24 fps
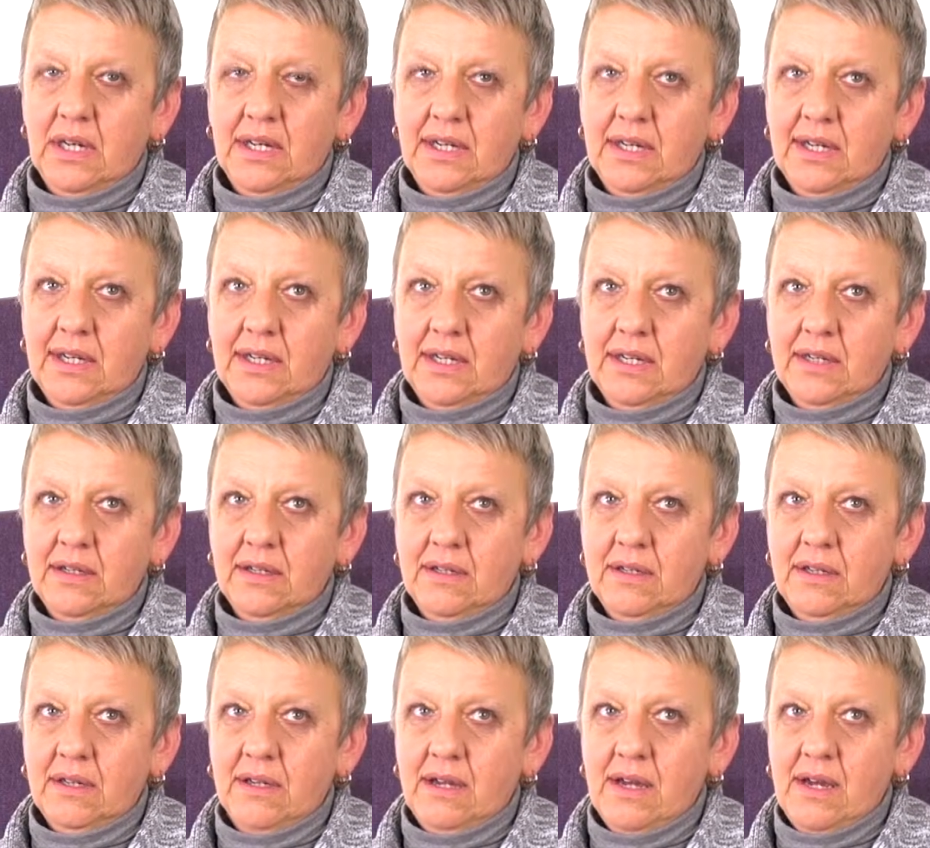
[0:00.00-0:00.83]

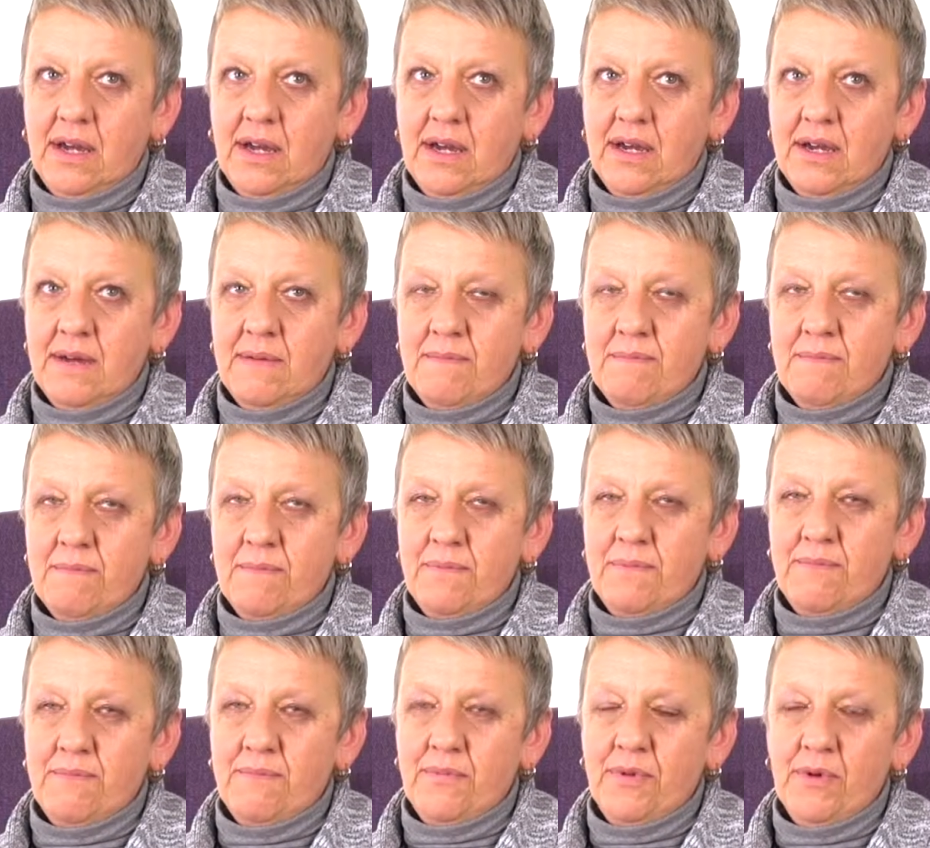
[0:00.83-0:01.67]

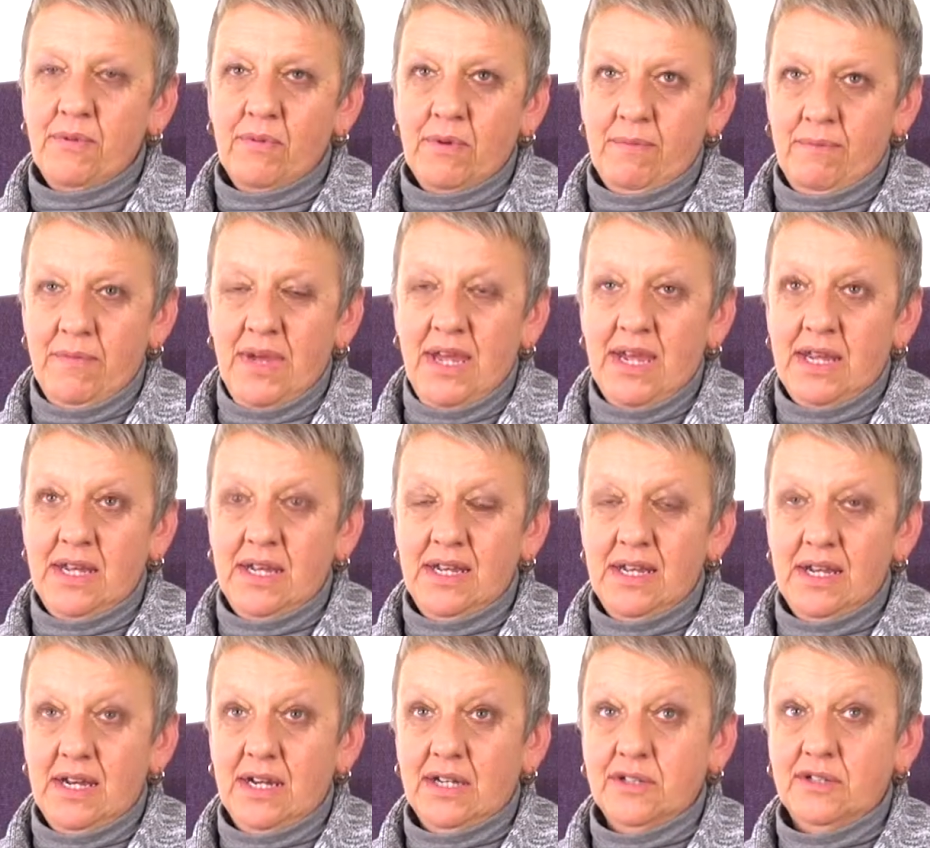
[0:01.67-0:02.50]
But with
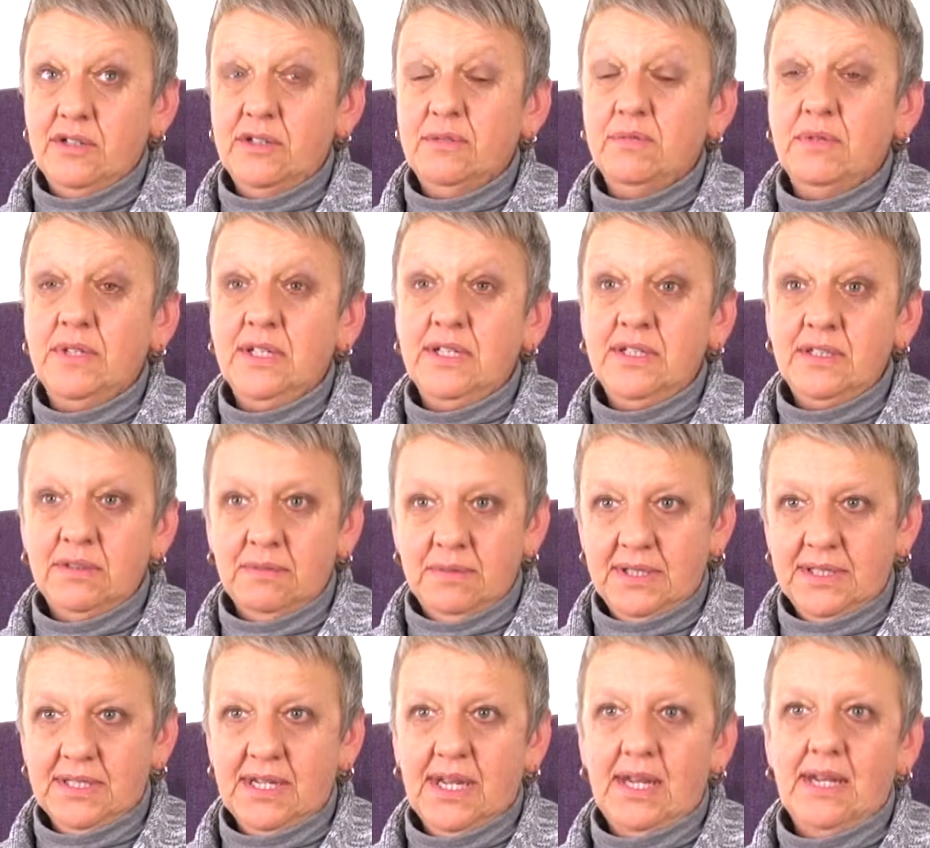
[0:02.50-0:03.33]
me, I just wanted to
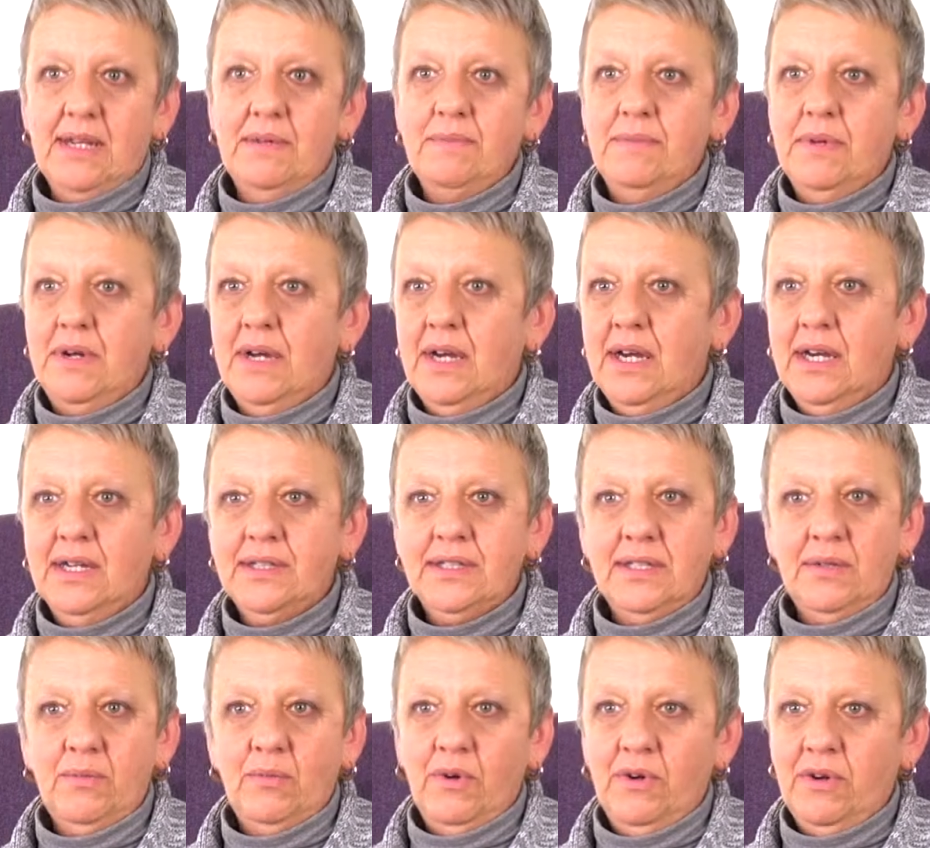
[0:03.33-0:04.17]
escape. I
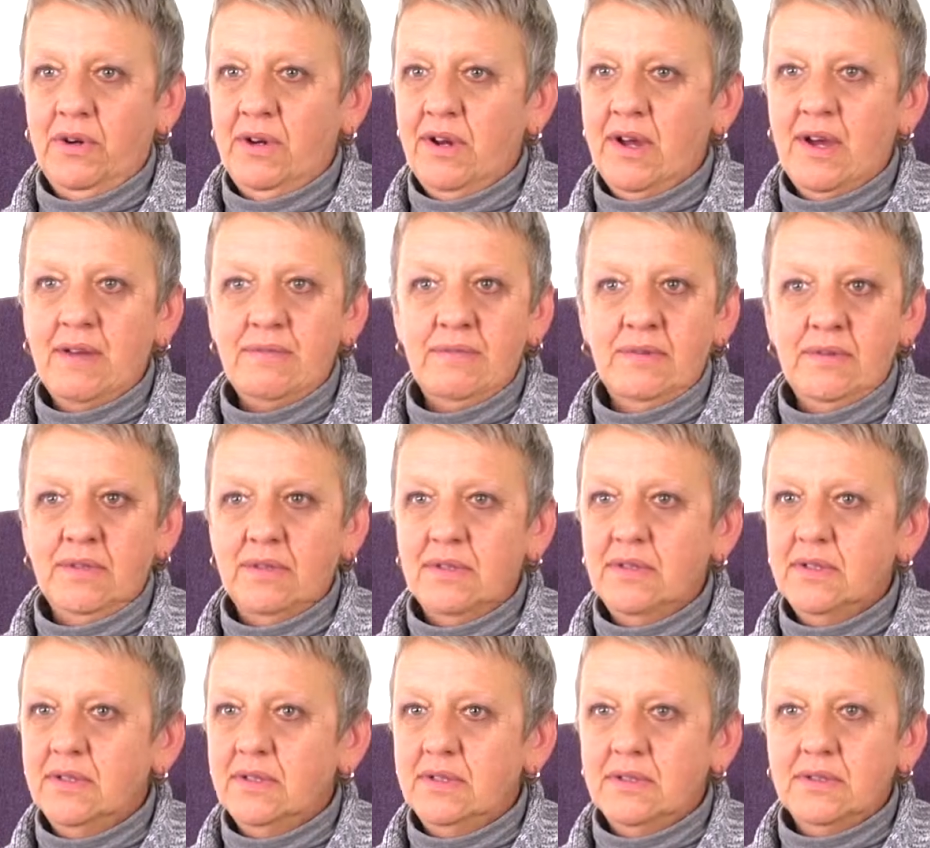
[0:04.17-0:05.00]
didn't want to know.
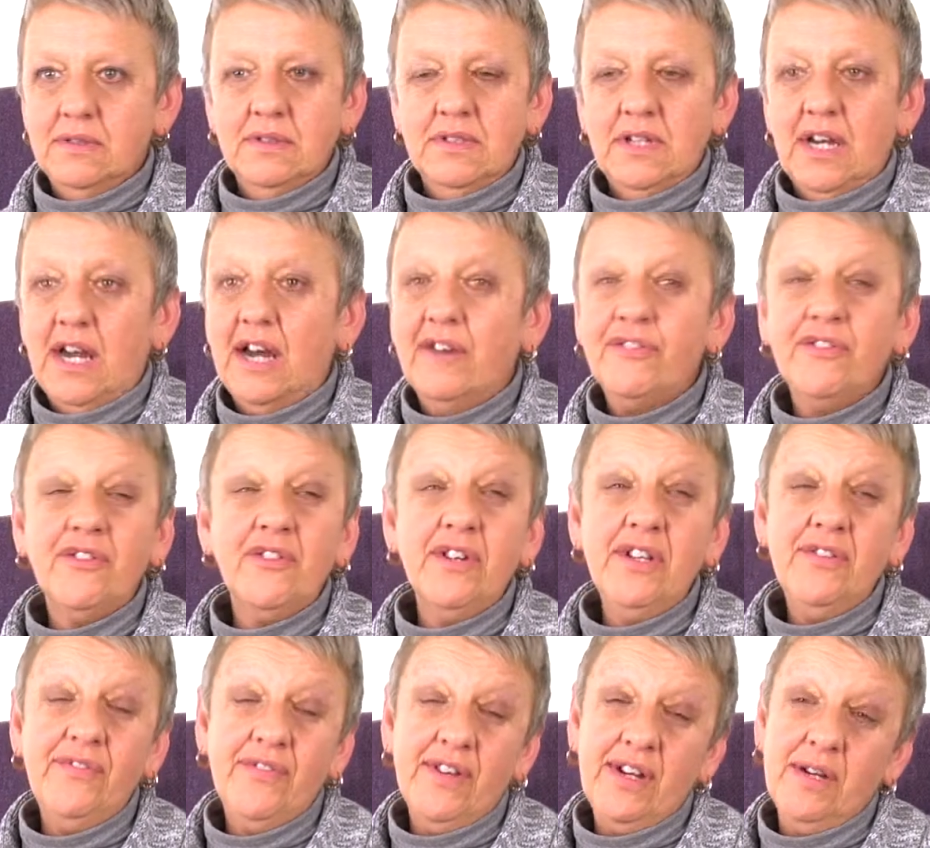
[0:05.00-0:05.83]
I
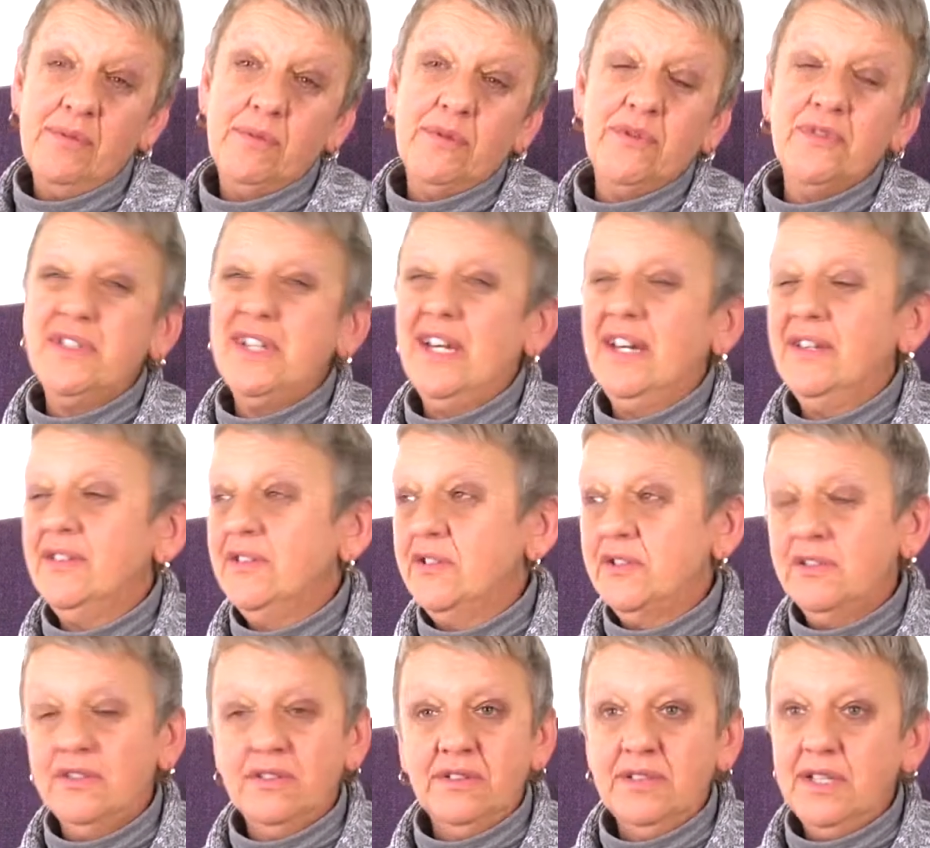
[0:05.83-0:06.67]
thought if I walked out the
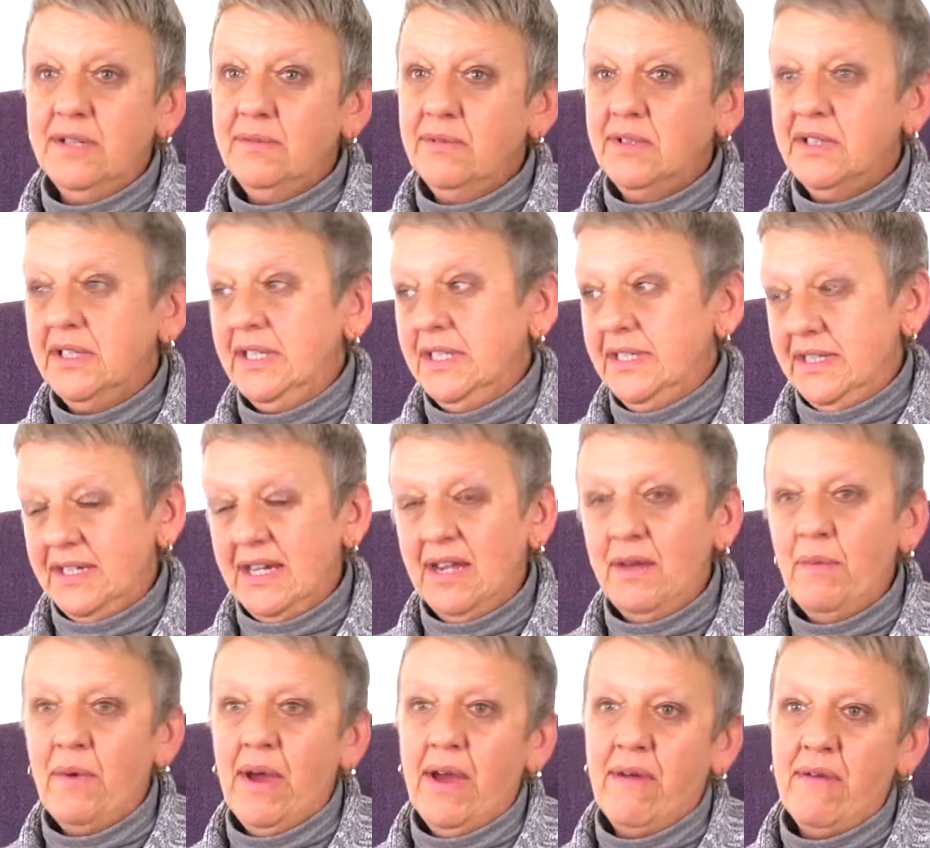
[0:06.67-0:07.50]
door, it was going to
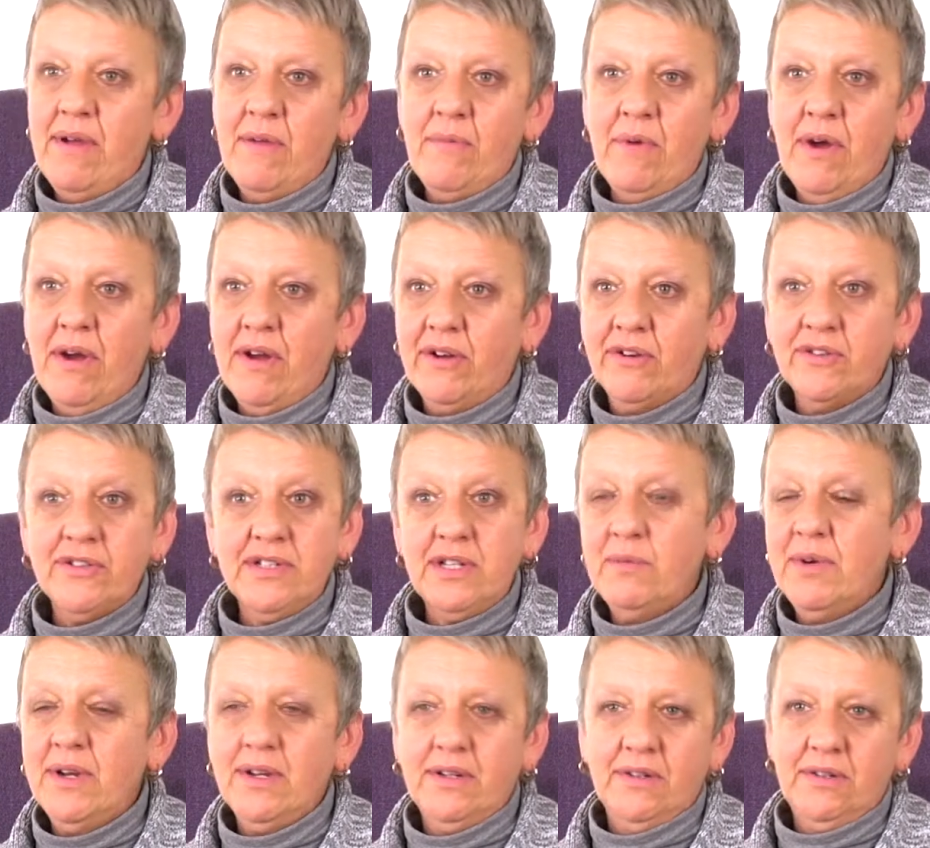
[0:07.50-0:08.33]
stay where it were because
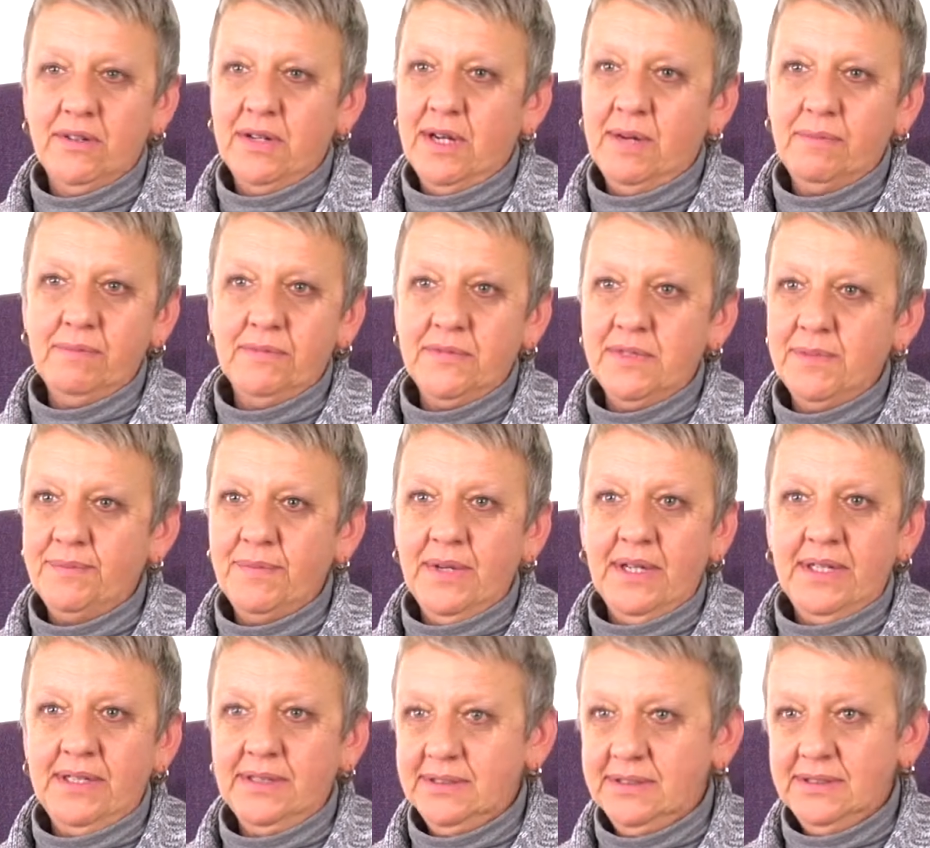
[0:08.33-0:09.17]
it weren't going to happen to
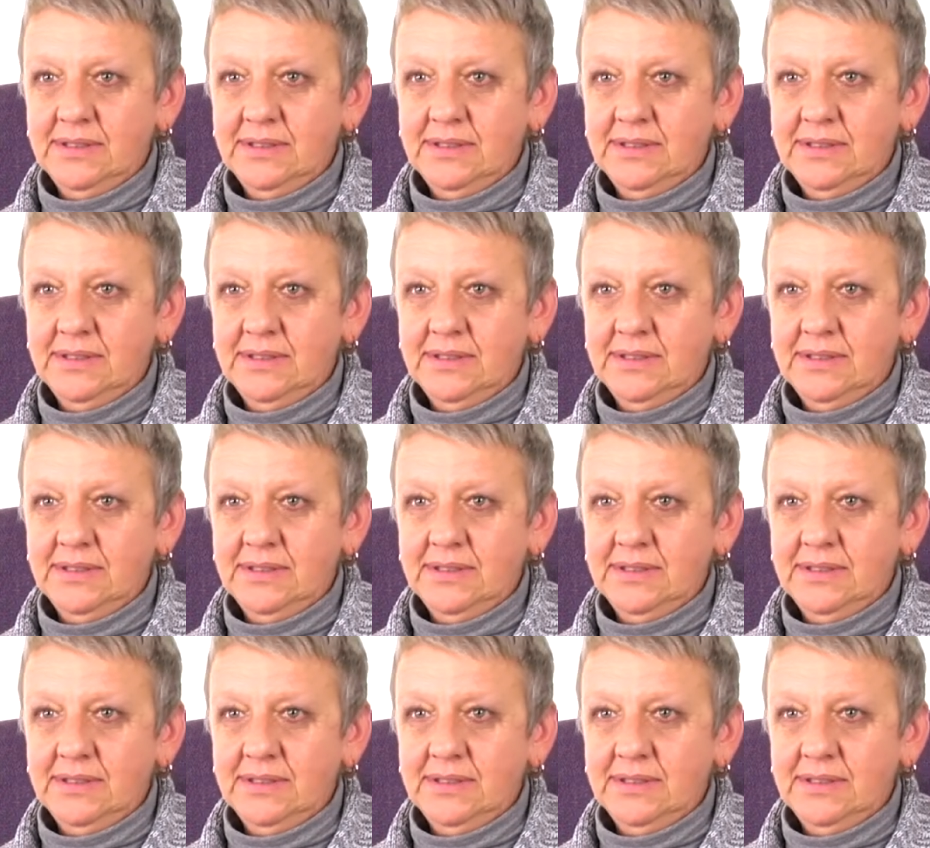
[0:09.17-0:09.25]
me.